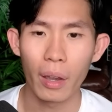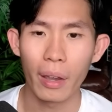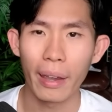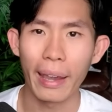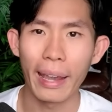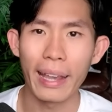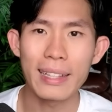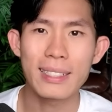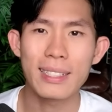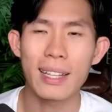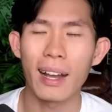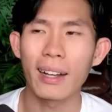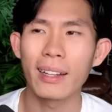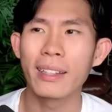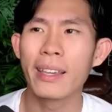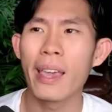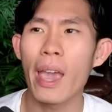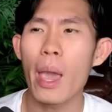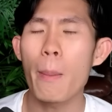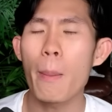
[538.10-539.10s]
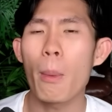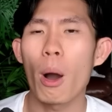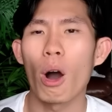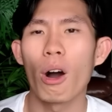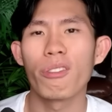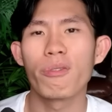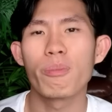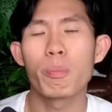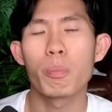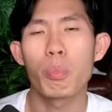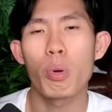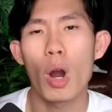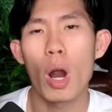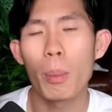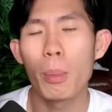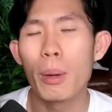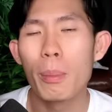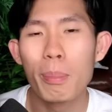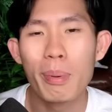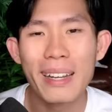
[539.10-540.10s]
It's a game of
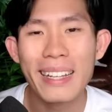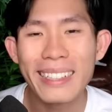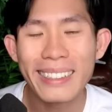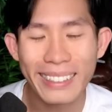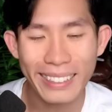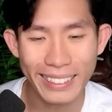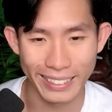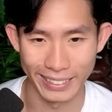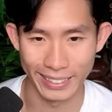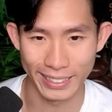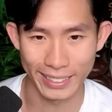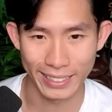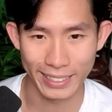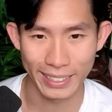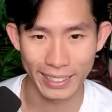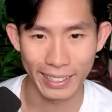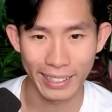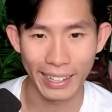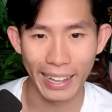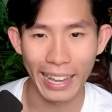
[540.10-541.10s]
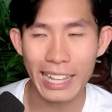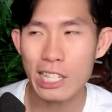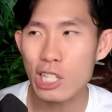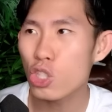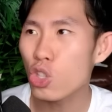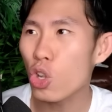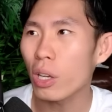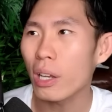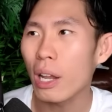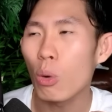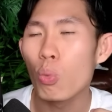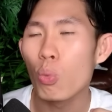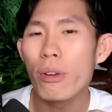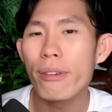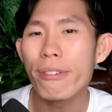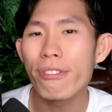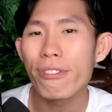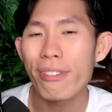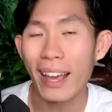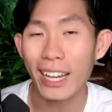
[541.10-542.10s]
probabilities. It's not a
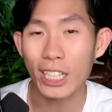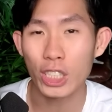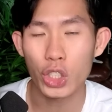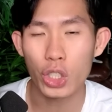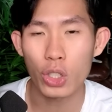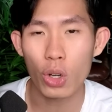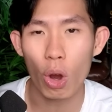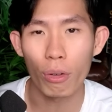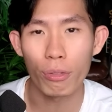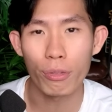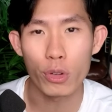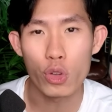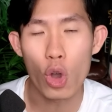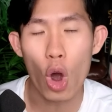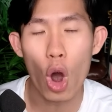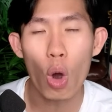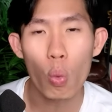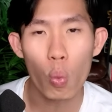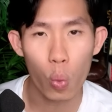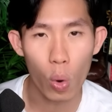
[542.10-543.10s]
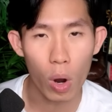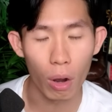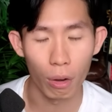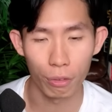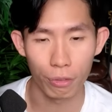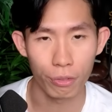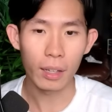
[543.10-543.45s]
reflection of your worth.